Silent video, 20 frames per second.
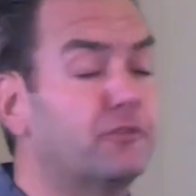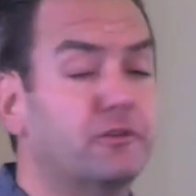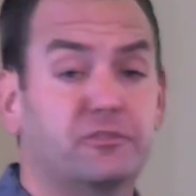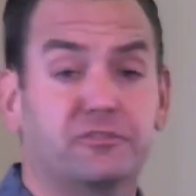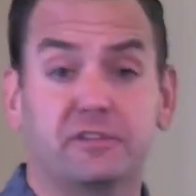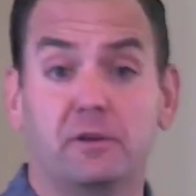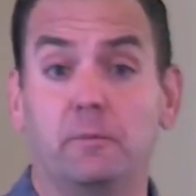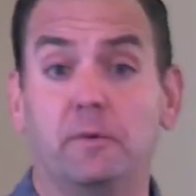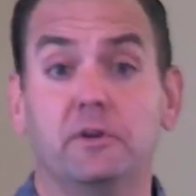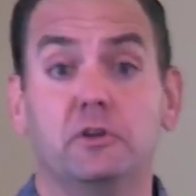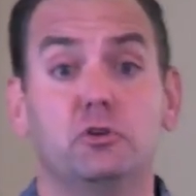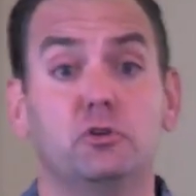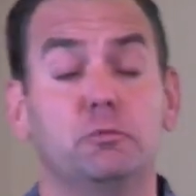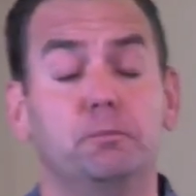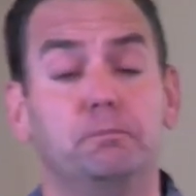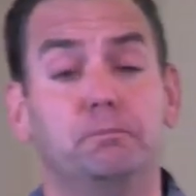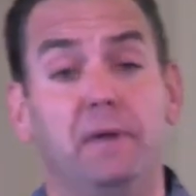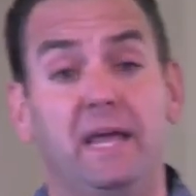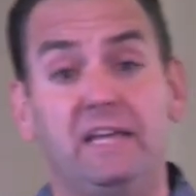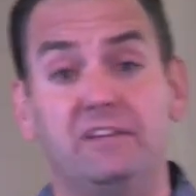for someone who,
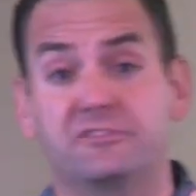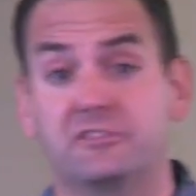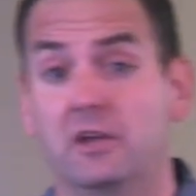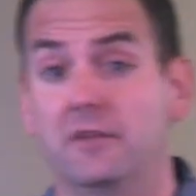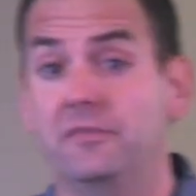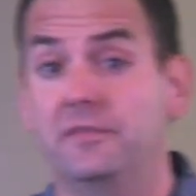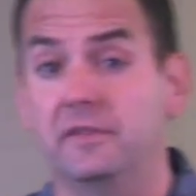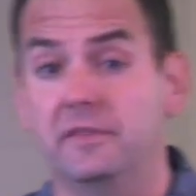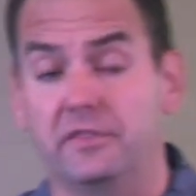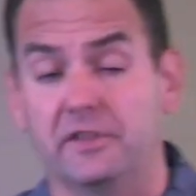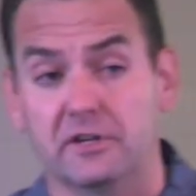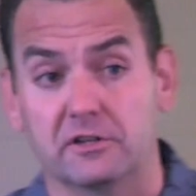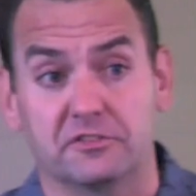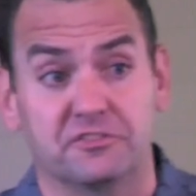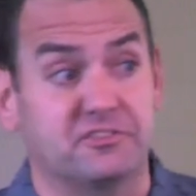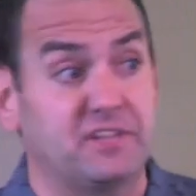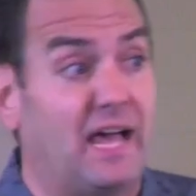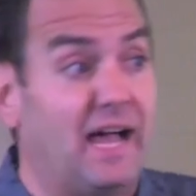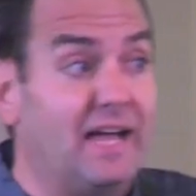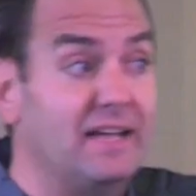based on the, their
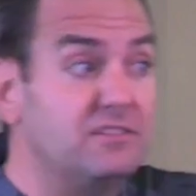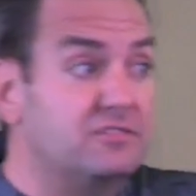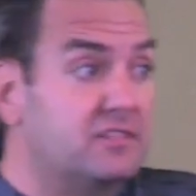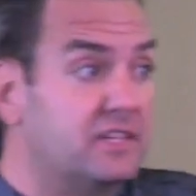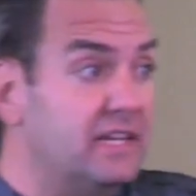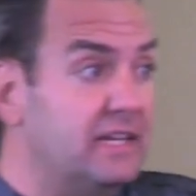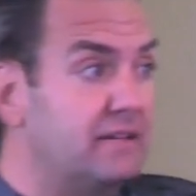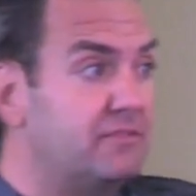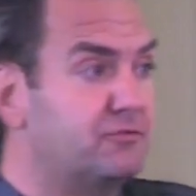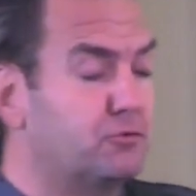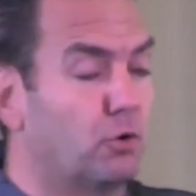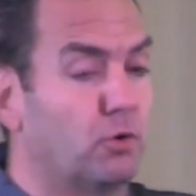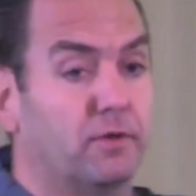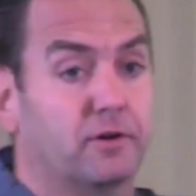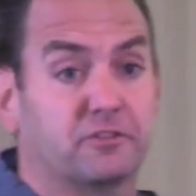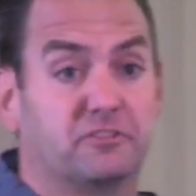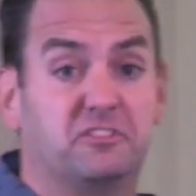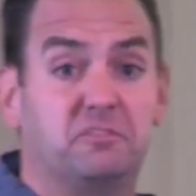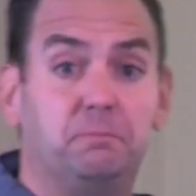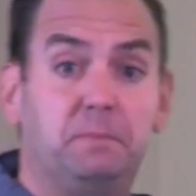size gift or
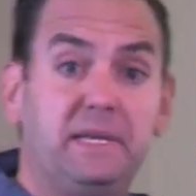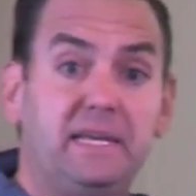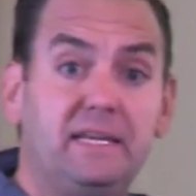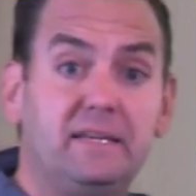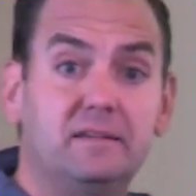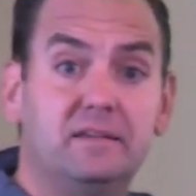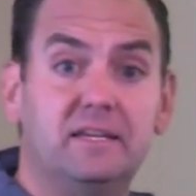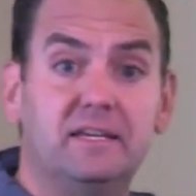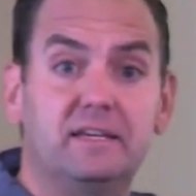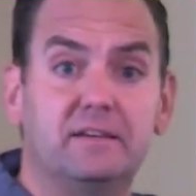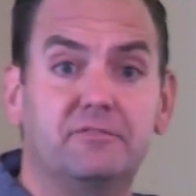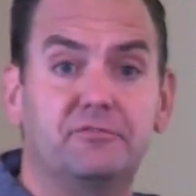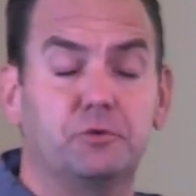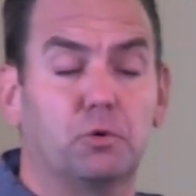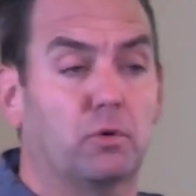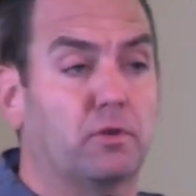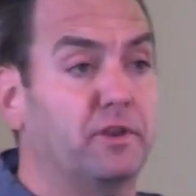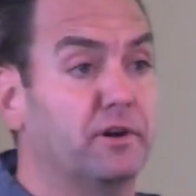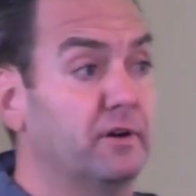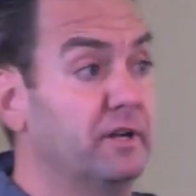their speed gift
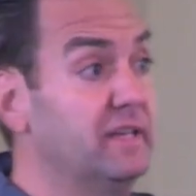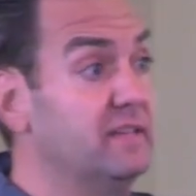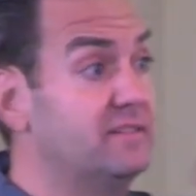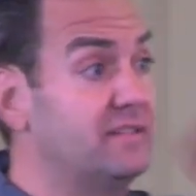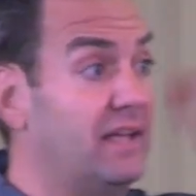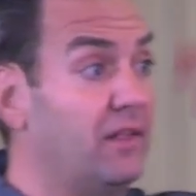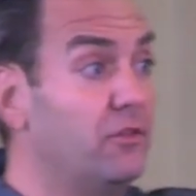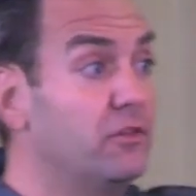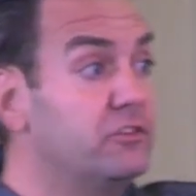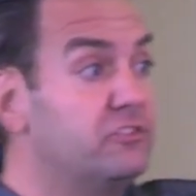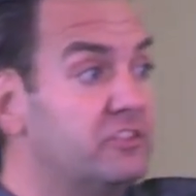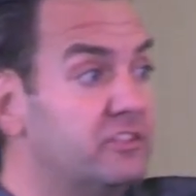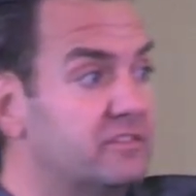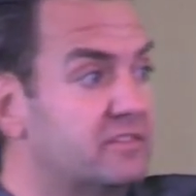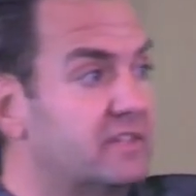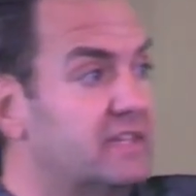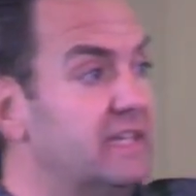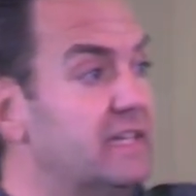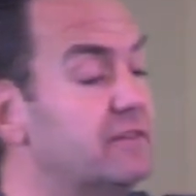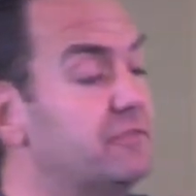or their
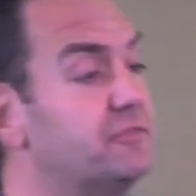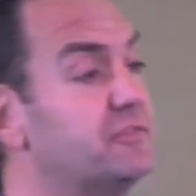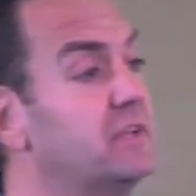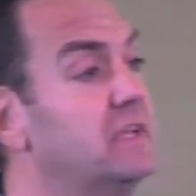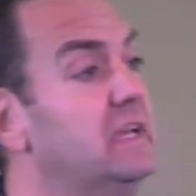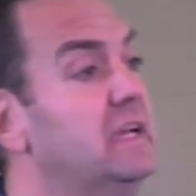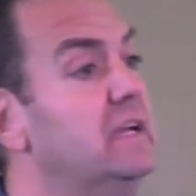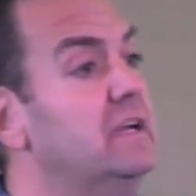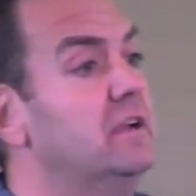intelligence gift,